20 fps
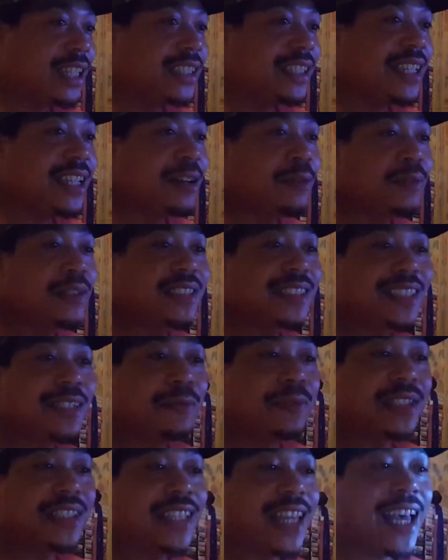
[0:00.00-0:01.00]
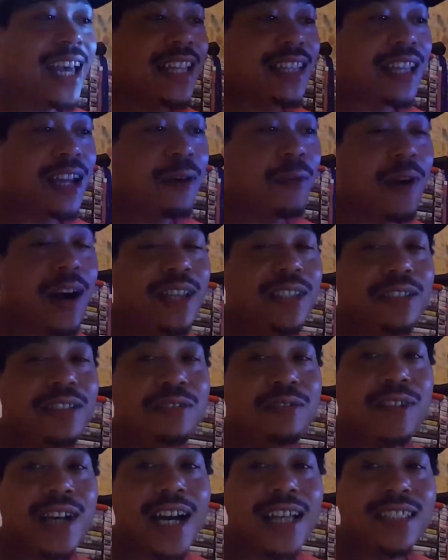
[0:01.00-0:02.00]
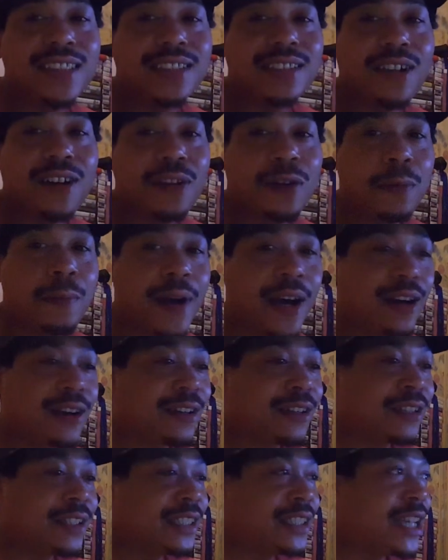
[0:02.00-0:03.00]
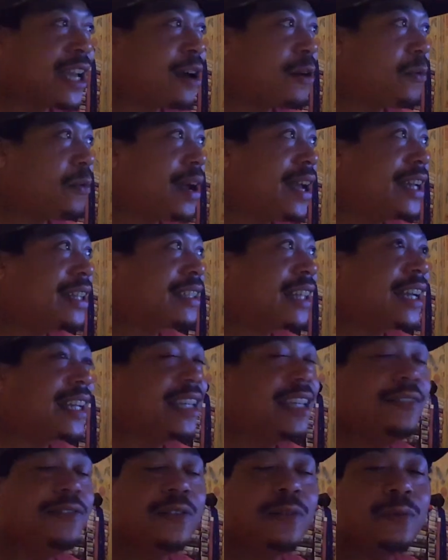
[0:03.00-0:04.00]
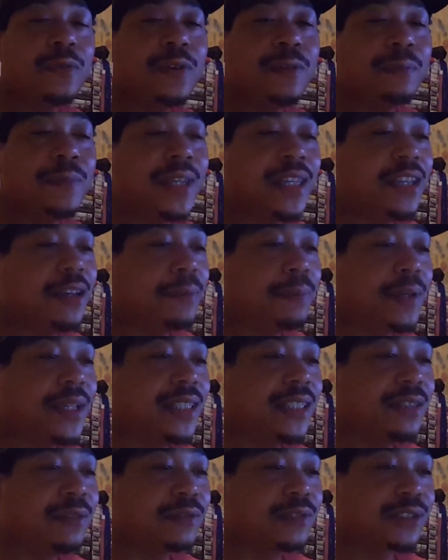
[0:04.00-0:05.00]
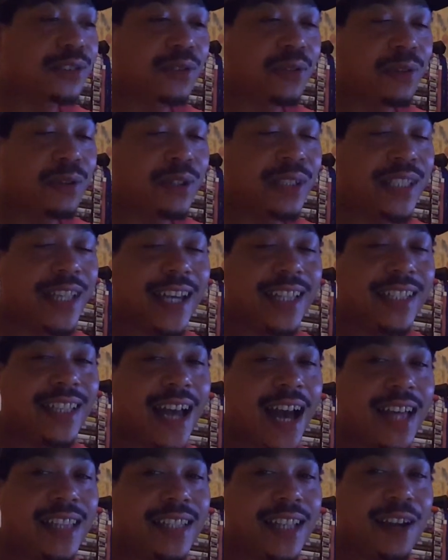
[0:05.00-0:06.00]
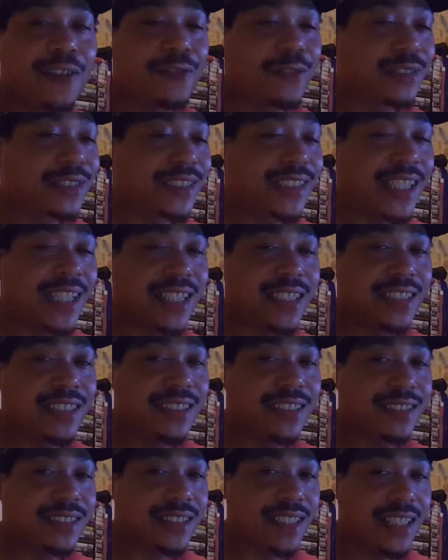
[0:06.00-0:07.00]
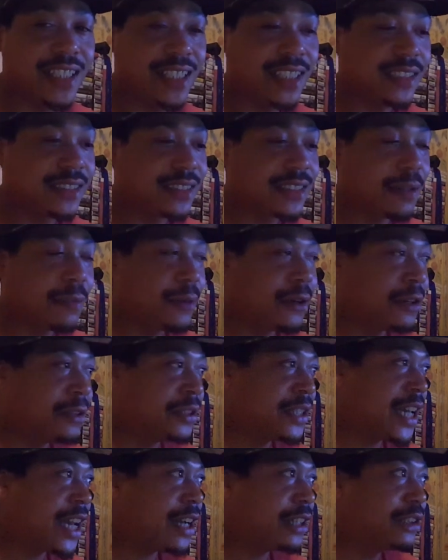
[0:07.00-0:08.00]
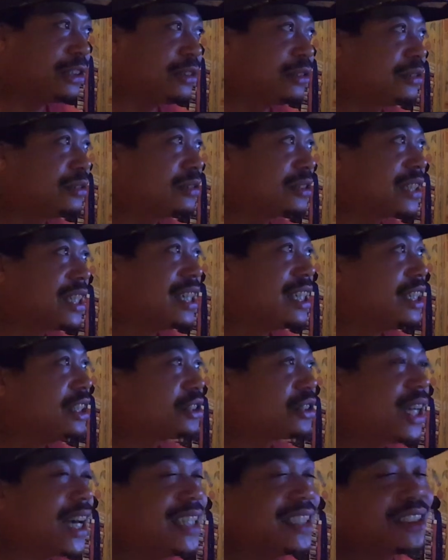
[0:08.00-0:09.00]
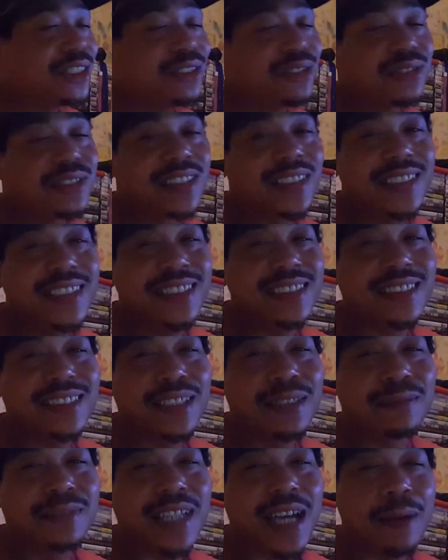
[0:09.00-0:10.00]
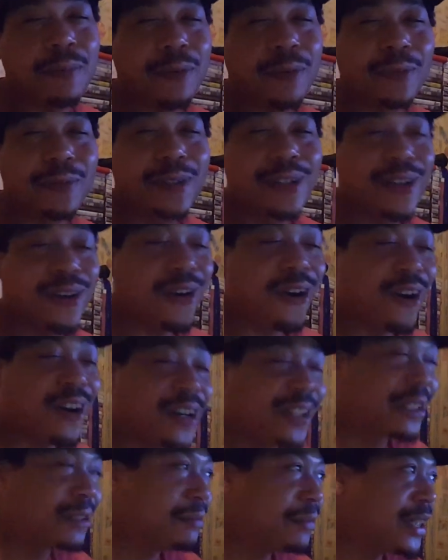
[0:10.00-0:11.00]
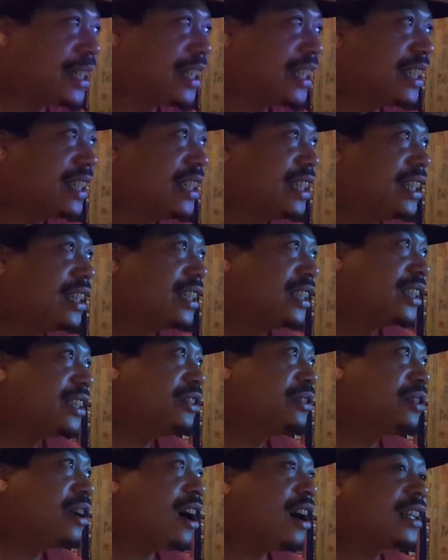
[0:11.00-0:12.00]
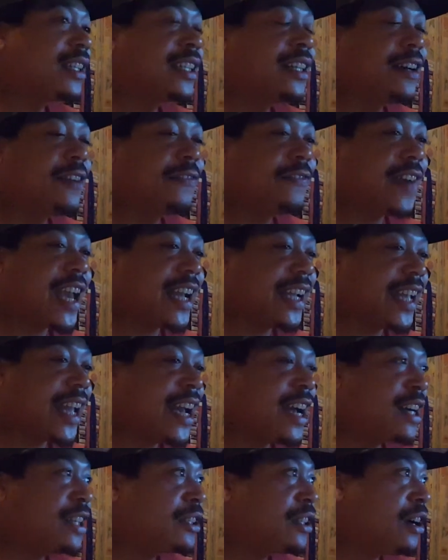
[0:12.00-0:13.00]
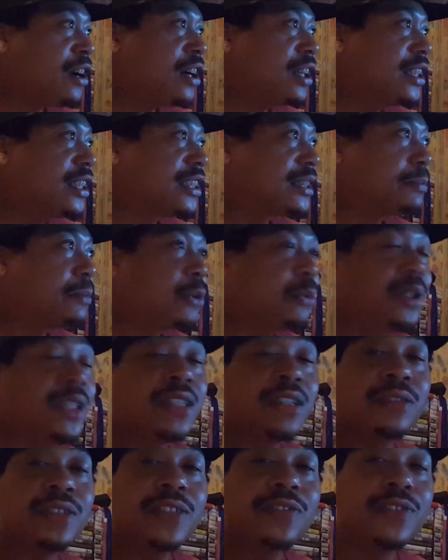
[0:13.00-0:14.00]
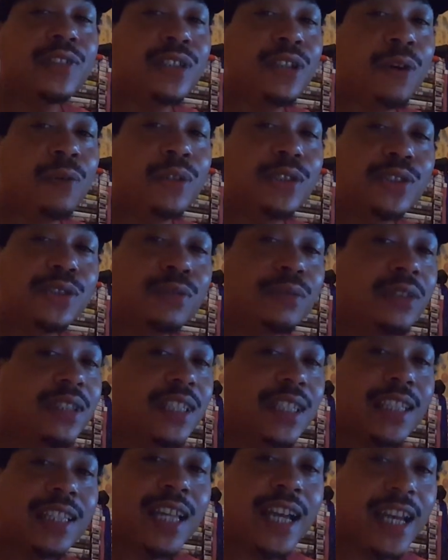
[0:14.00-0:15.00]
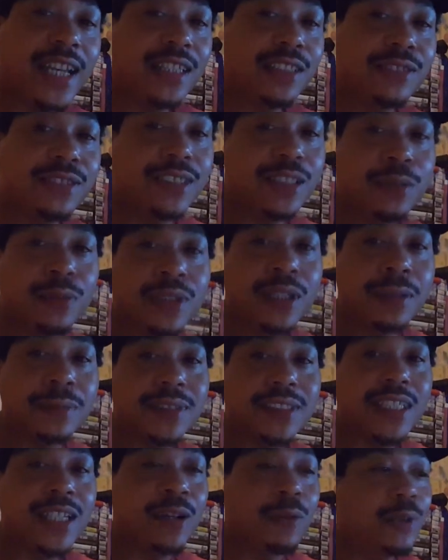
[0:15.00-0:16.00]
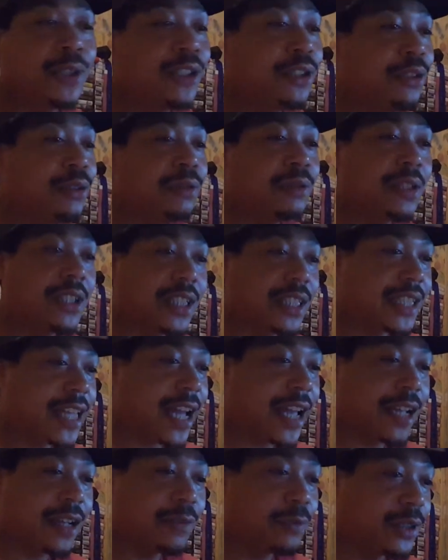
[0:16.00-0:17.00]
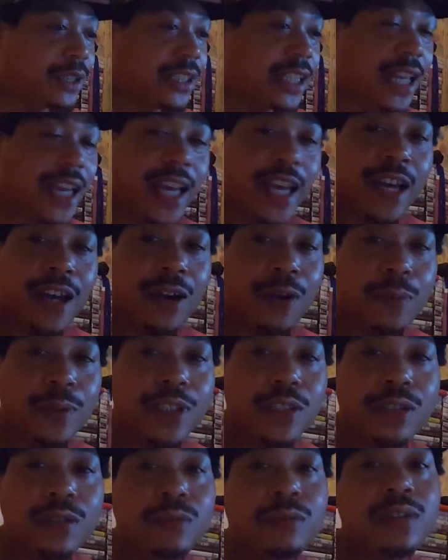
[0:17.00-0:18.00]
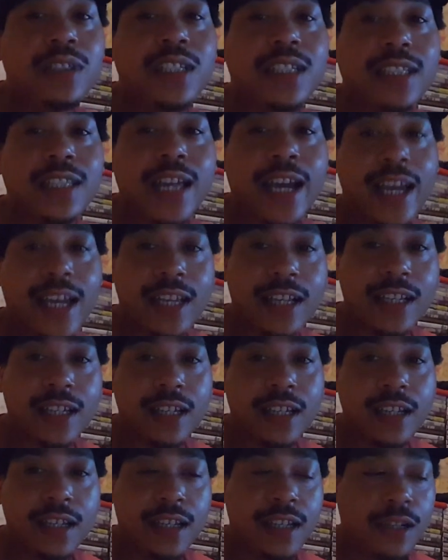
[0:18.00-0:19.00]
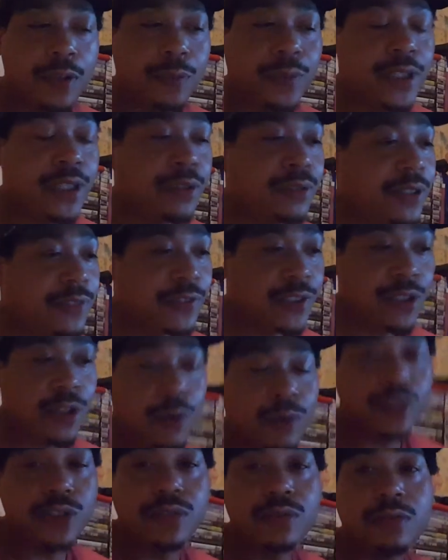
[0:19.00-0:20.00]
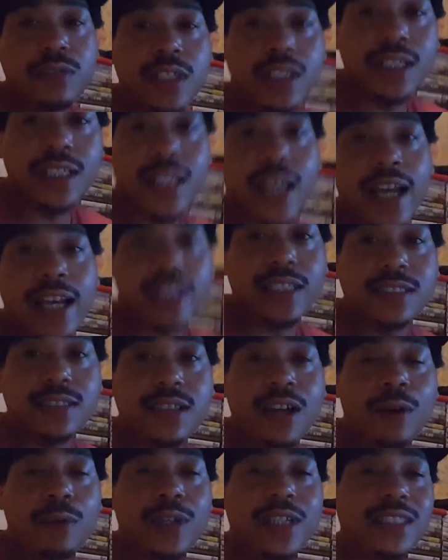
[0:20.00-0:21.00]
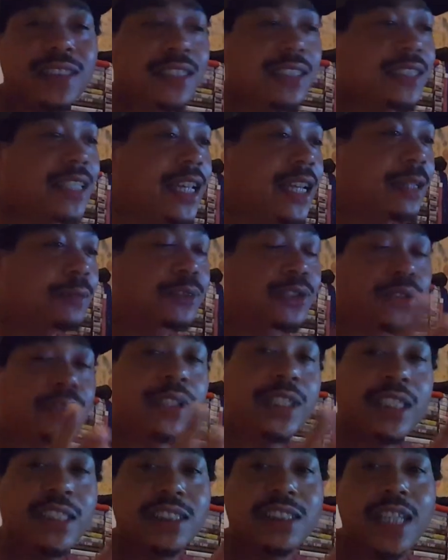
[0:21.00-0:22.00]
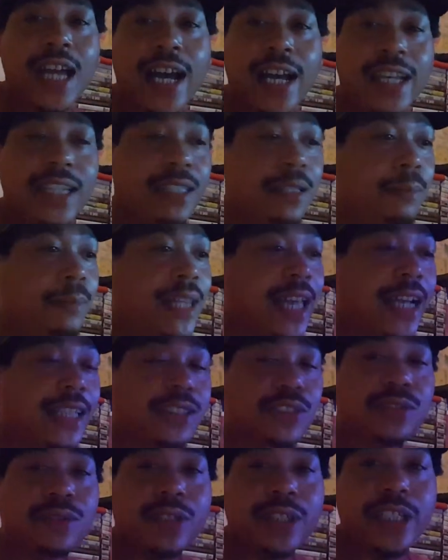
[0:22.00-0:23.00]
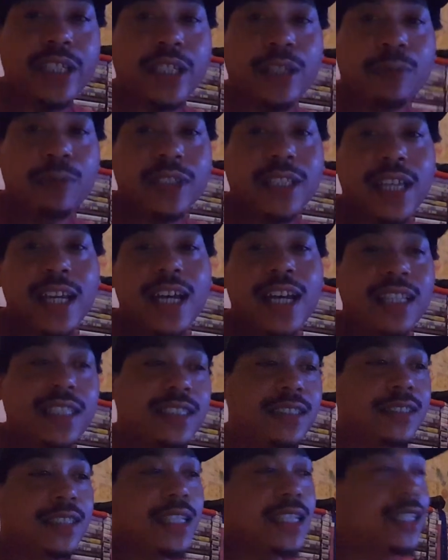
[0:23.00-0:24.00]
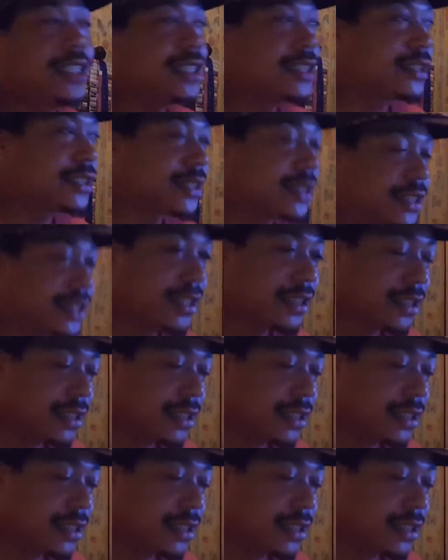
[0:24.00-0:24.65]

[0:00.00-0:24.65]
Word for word: And then what's up with that? Like, why do you gotta talk about her in that way? Like, even when me and Penny was going at it, I never said these things. Come on now, use try to use at least some type of real argument. You calling her fat cow and all this, but we don't even know what you look like. You see what I'm saying? What do you look like? What the hell? What do you look like? We don't even know what you look like. It's always a damn screenshot and a black screen. What the hell is this?